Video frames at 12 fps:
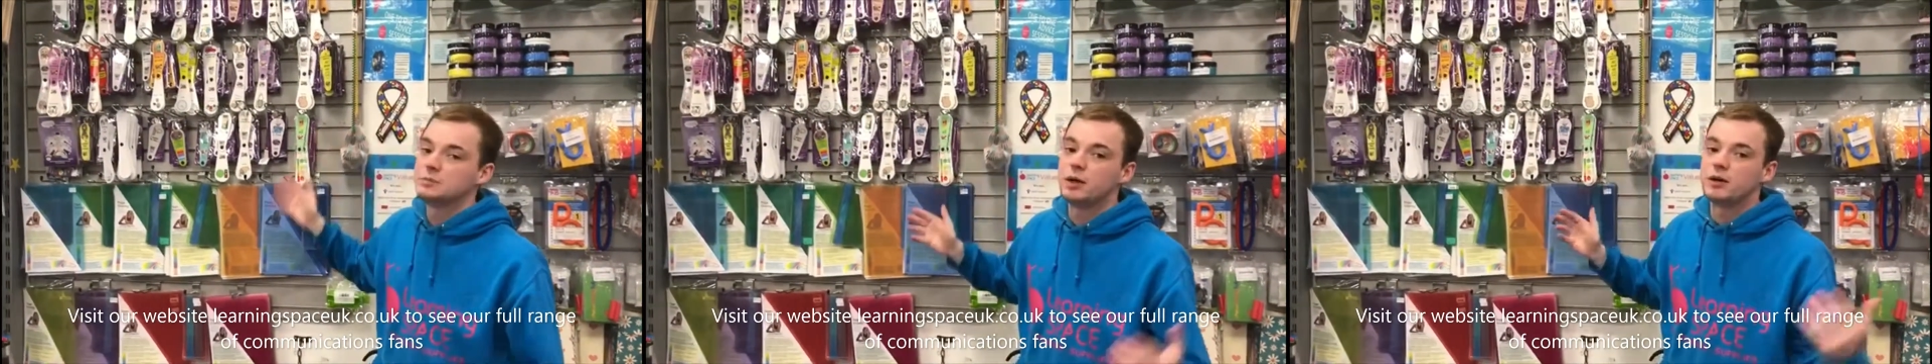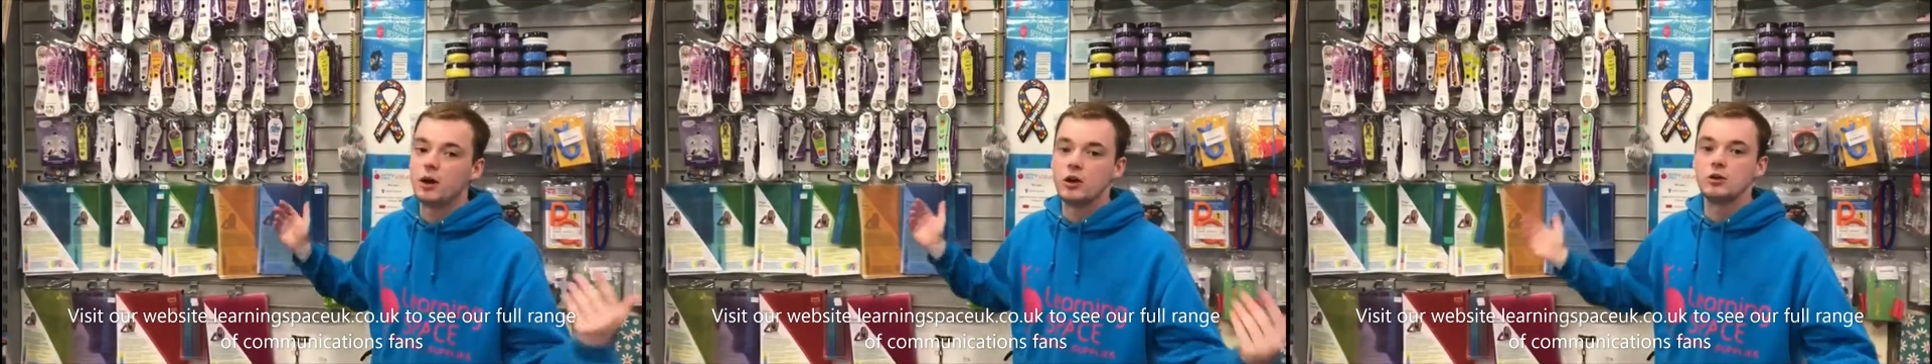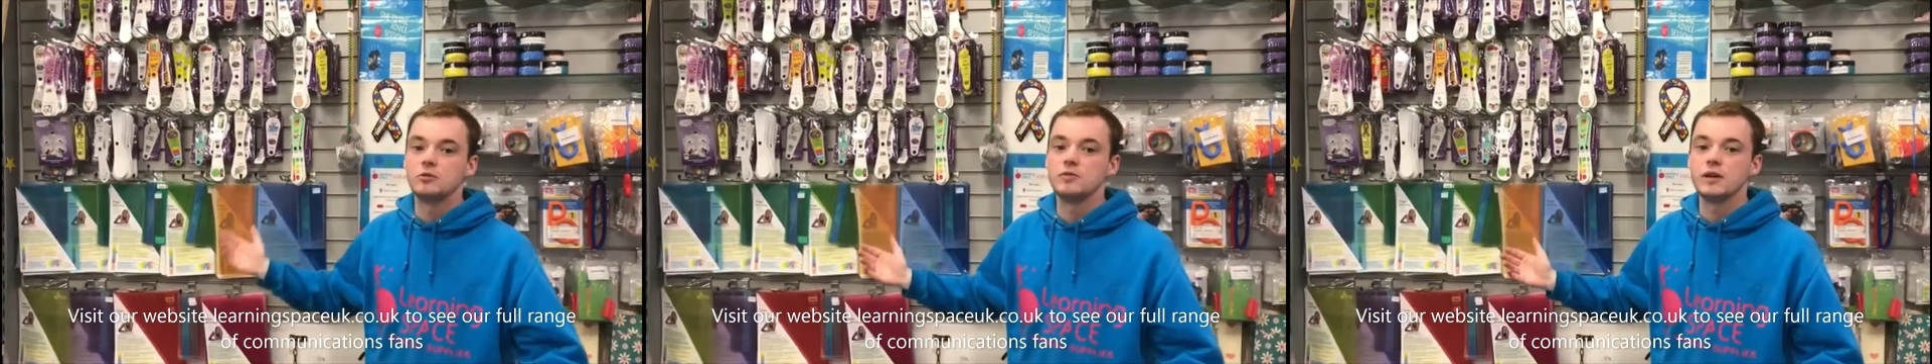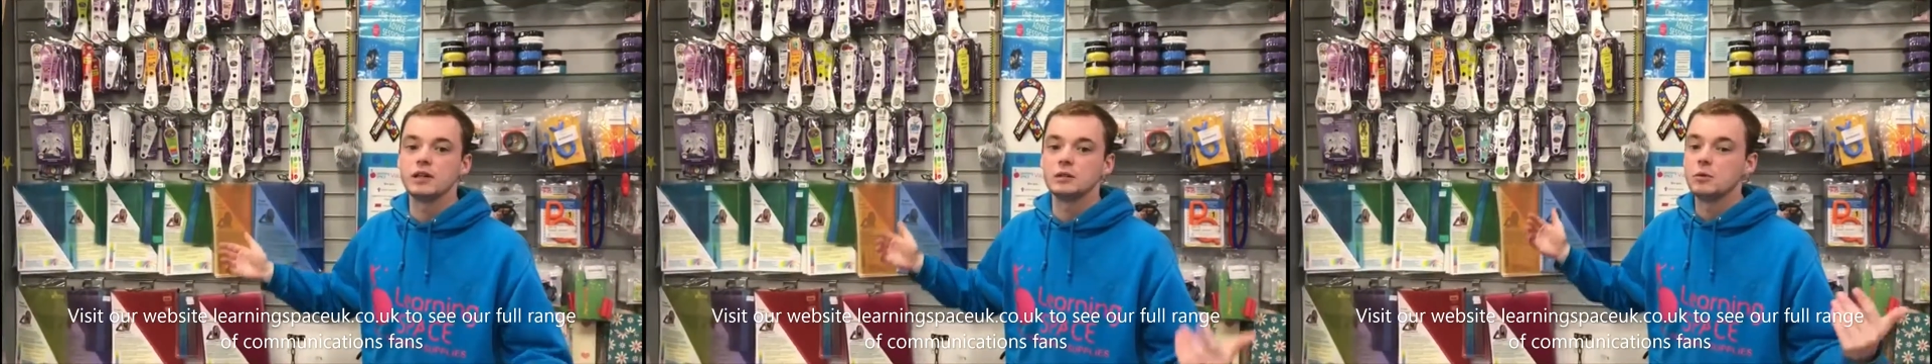about how you
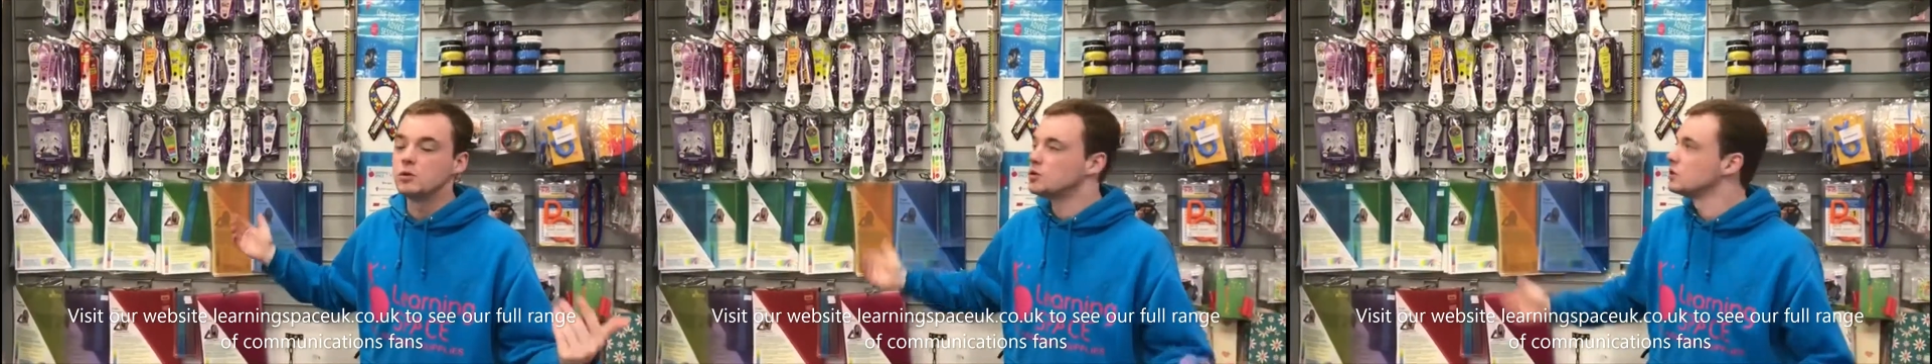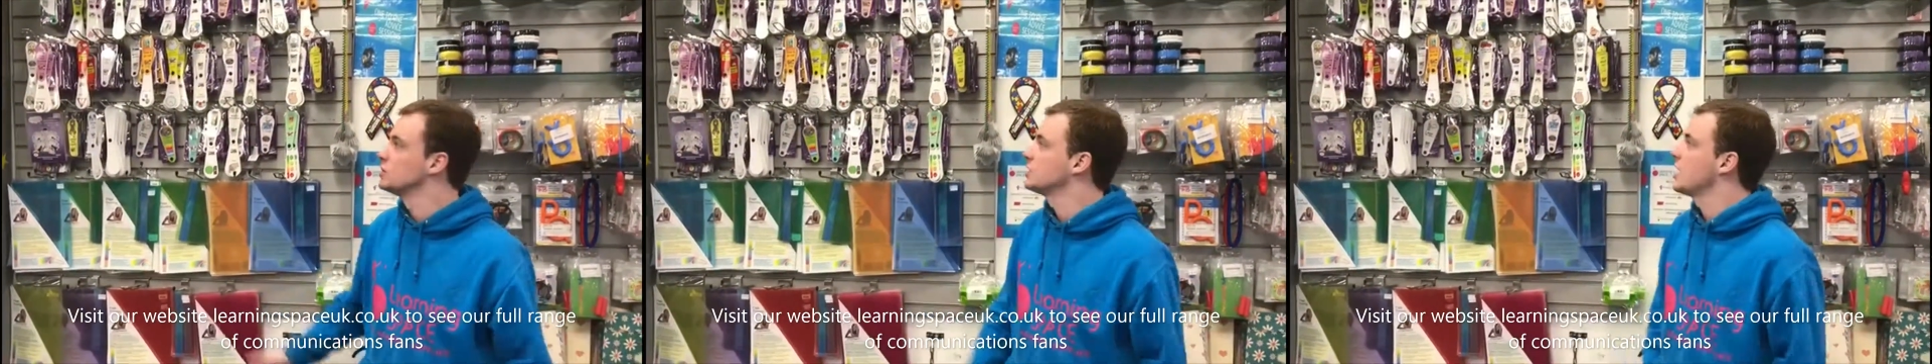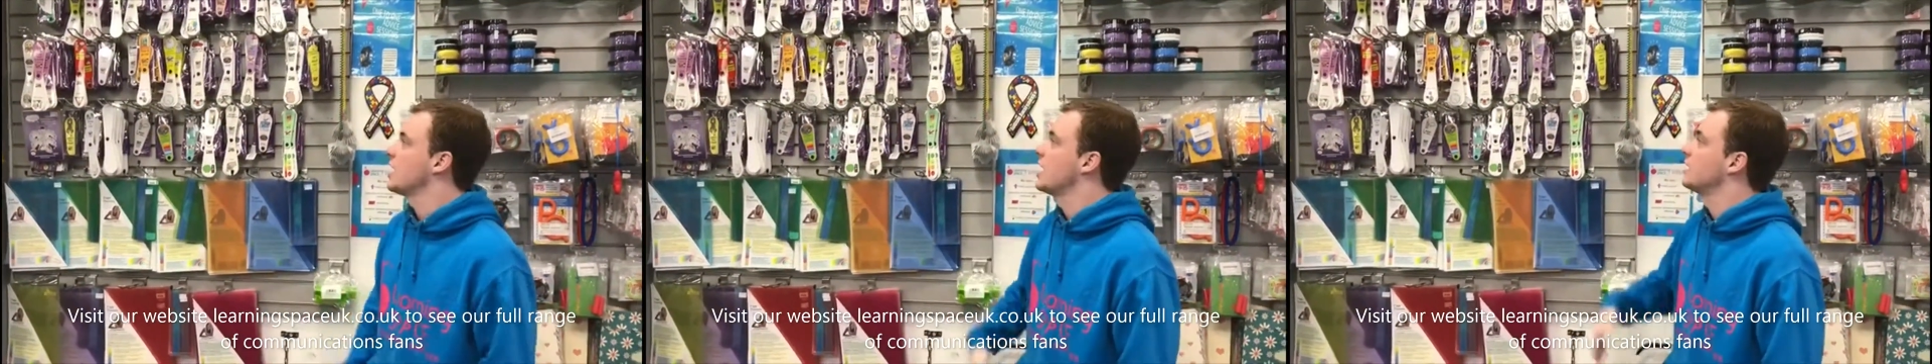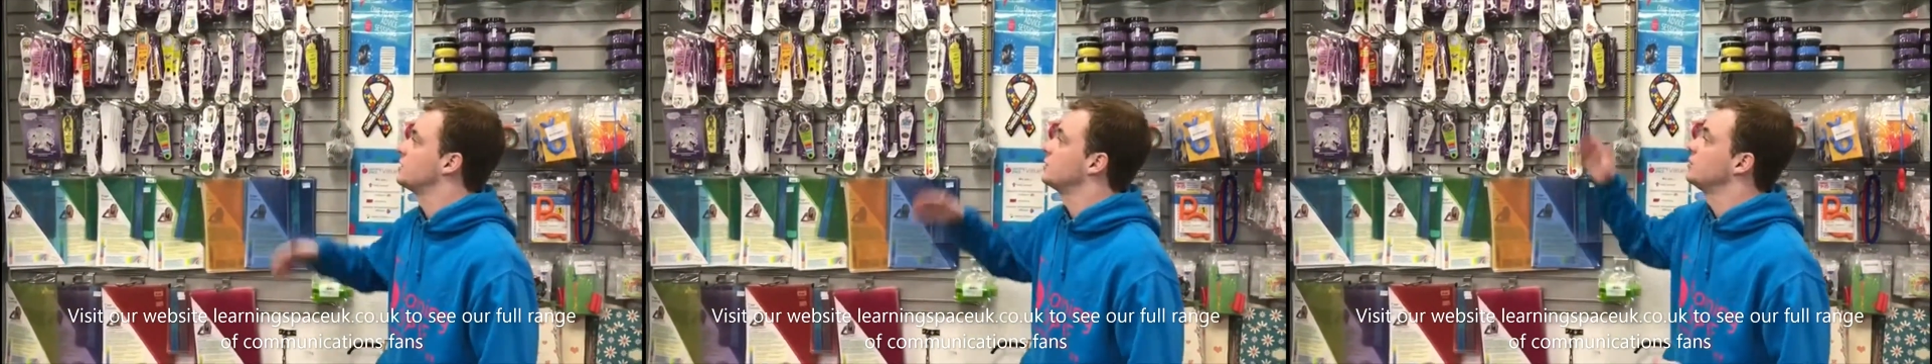feel and emotions
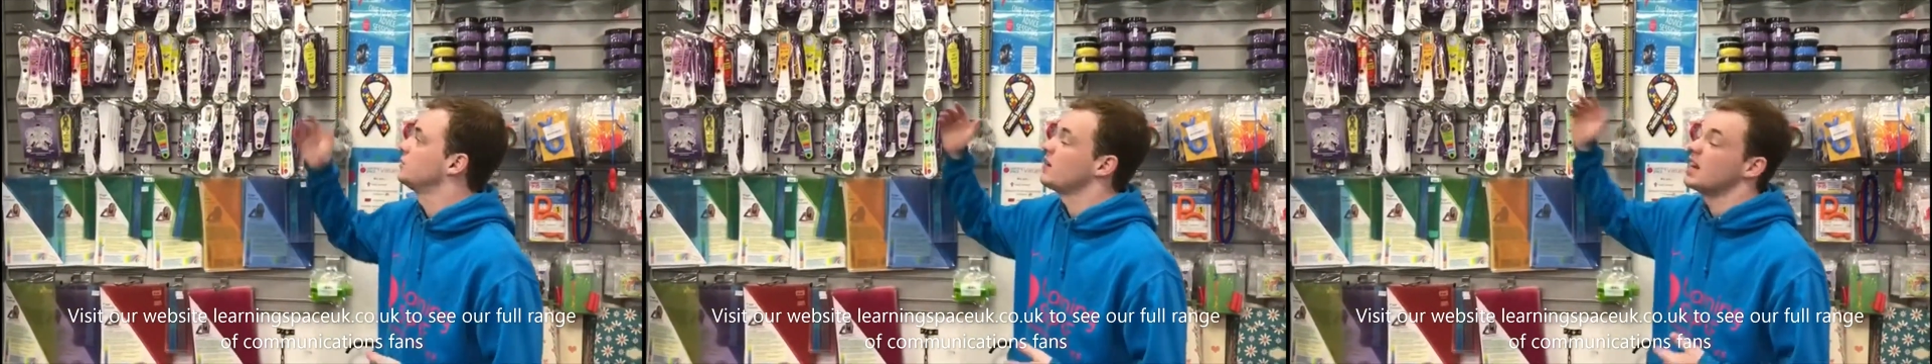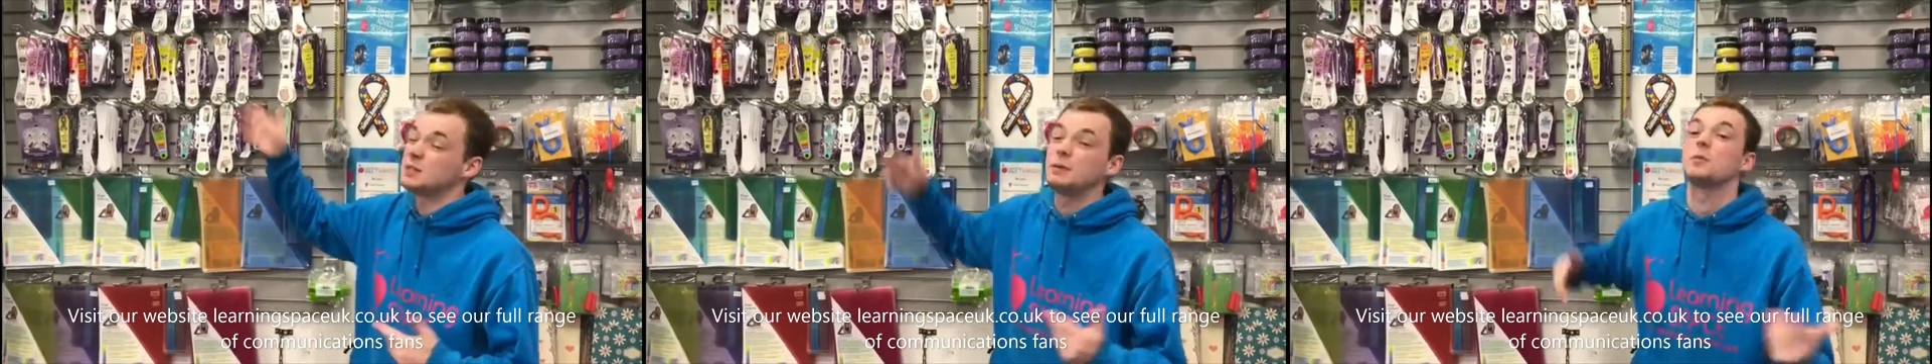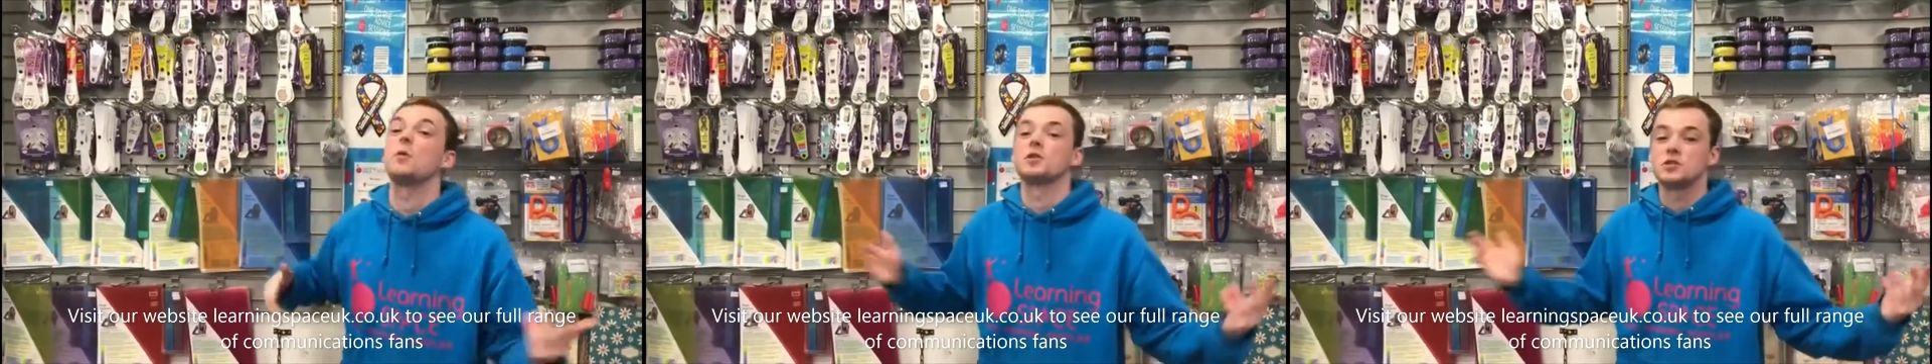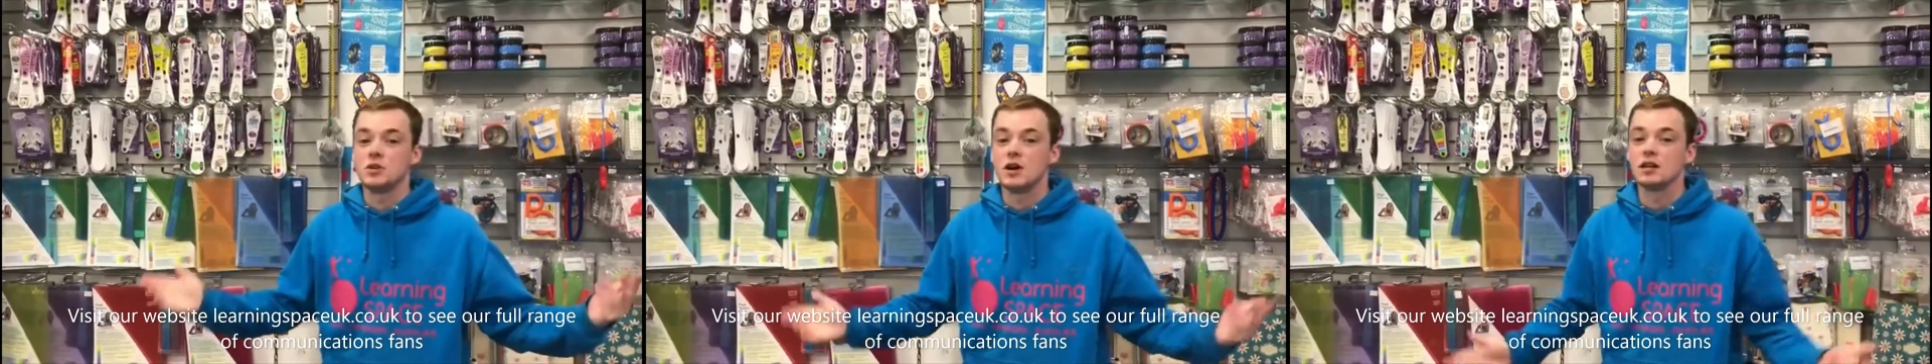to fans about
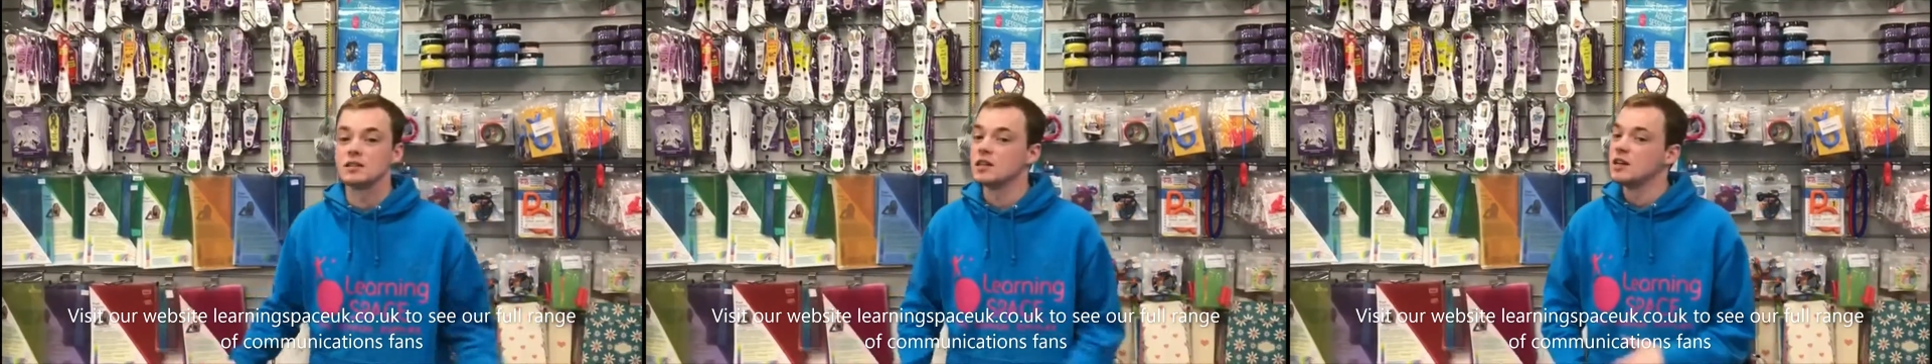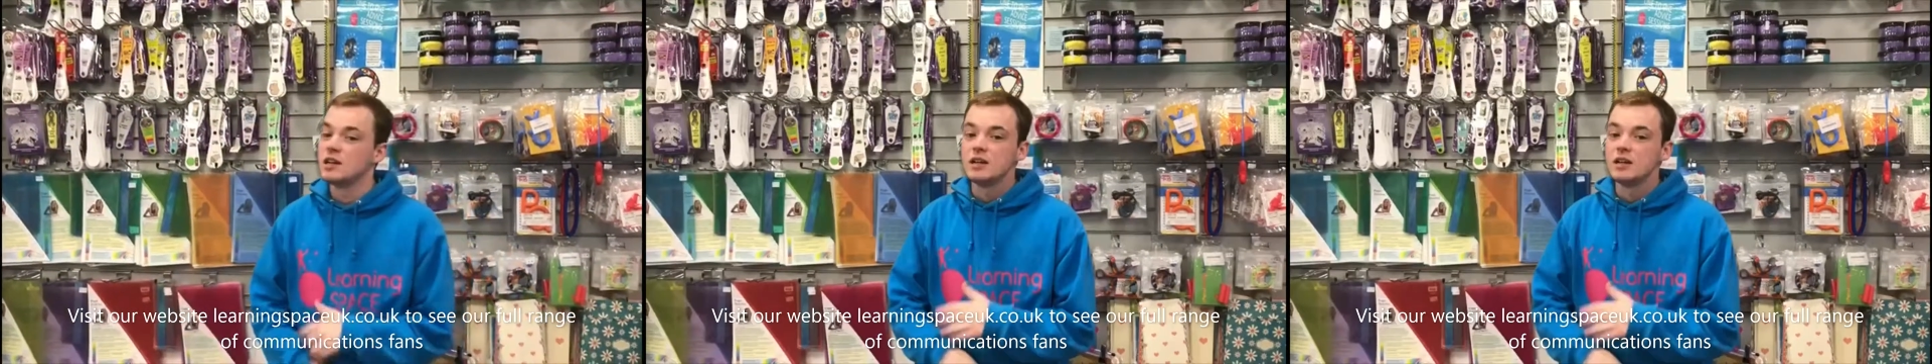washing your hands.